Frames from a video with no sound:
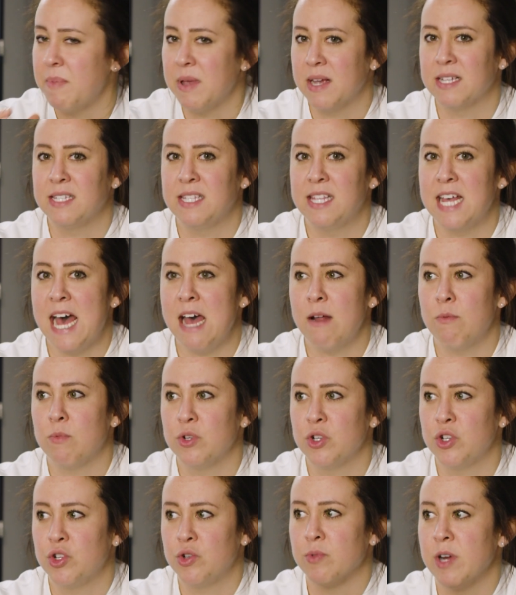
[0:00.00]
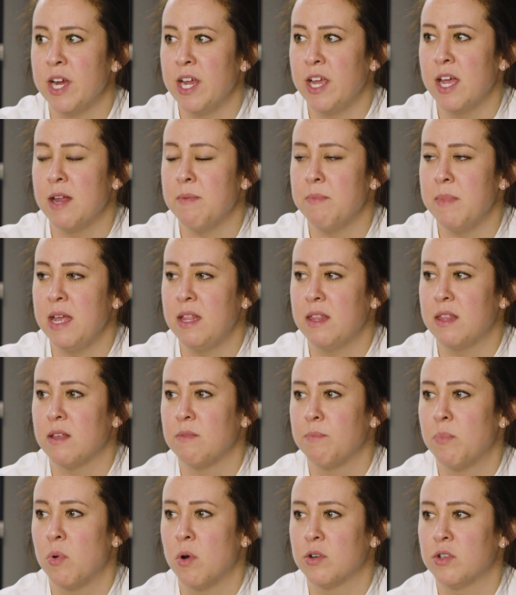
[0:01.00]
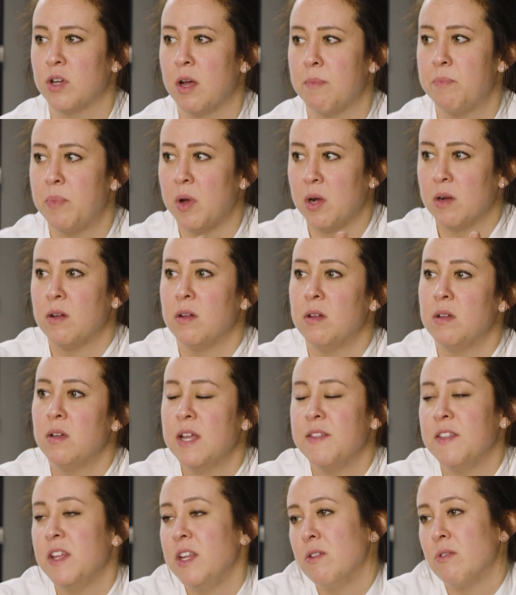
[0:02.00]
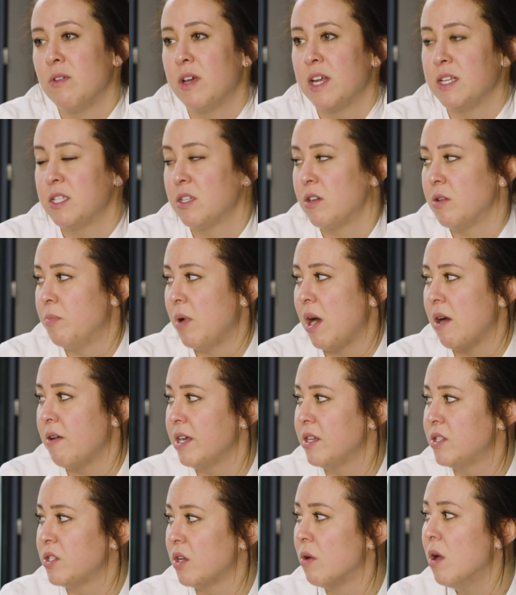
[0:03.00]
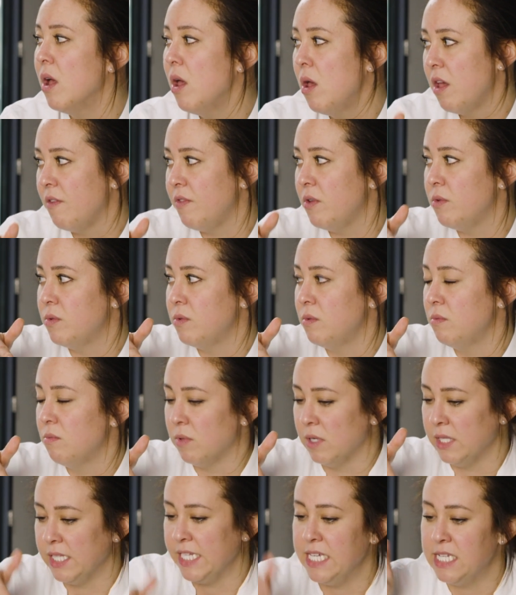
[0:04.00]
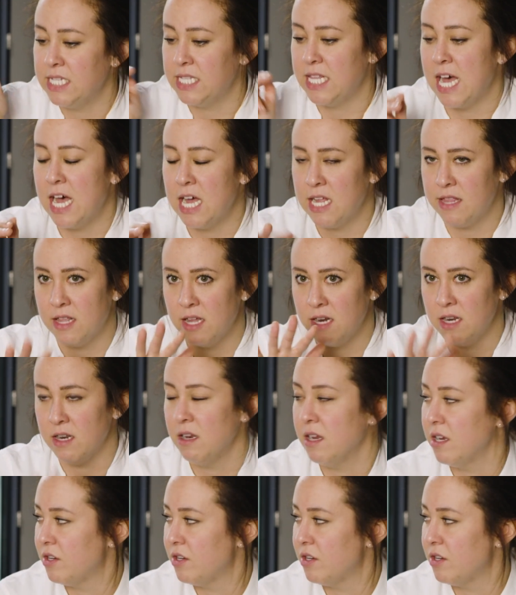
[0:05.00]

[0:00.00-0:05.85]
because that will shrink and make the pork chop buckle, and then you don't get as good browning. So if you release that, then